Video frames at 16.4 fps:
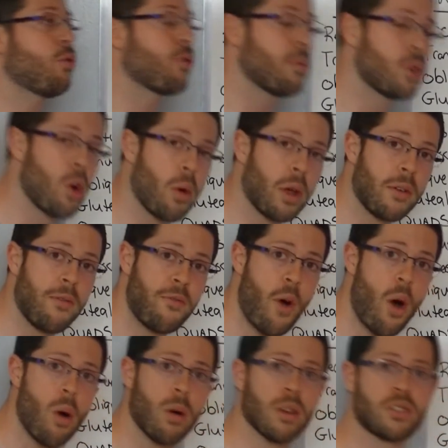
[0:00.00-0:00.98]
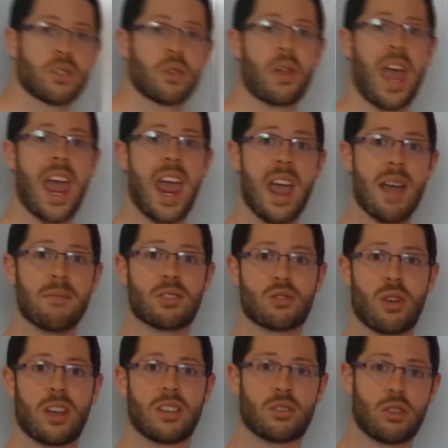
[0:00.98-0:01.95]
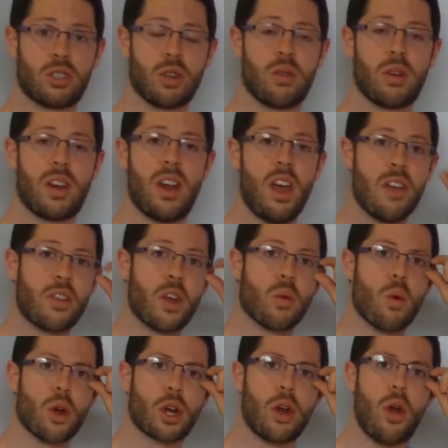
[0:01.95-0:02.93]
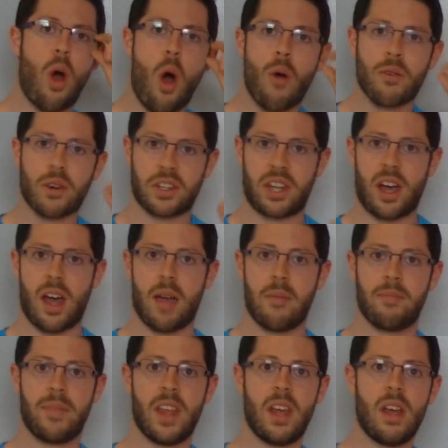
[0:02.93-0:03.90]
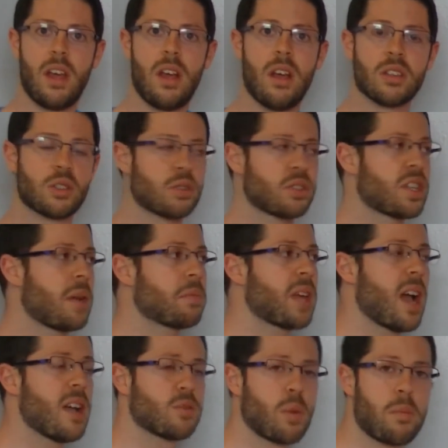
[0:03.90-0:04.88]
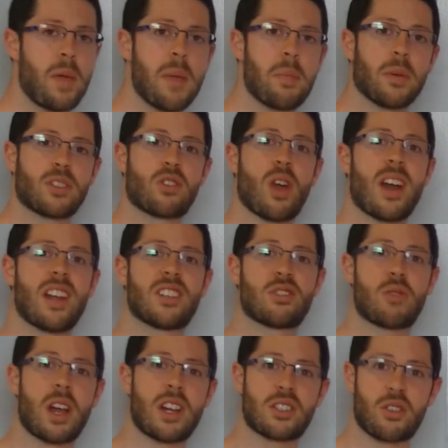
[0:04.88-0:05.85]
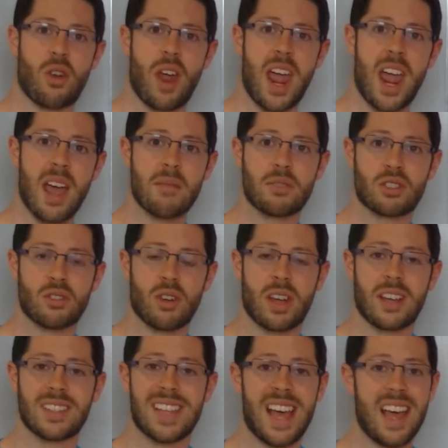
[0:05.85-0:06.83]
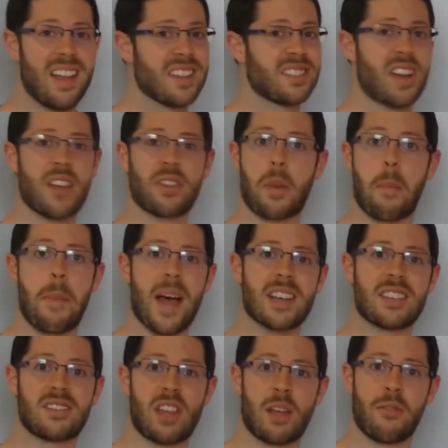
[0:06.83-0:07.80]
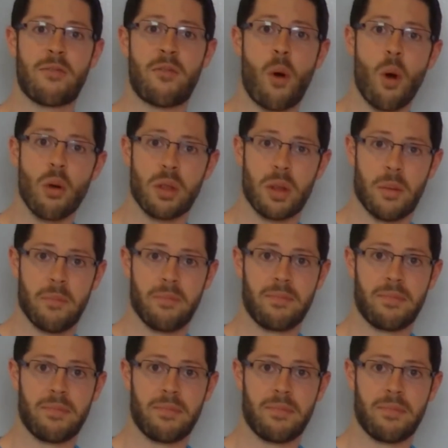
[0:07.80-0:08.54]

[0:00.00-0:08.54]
from going forward. So the hamstrings they're working overtime. So sometimes when people try to stretch their hamstrings, it's not the best thing for them,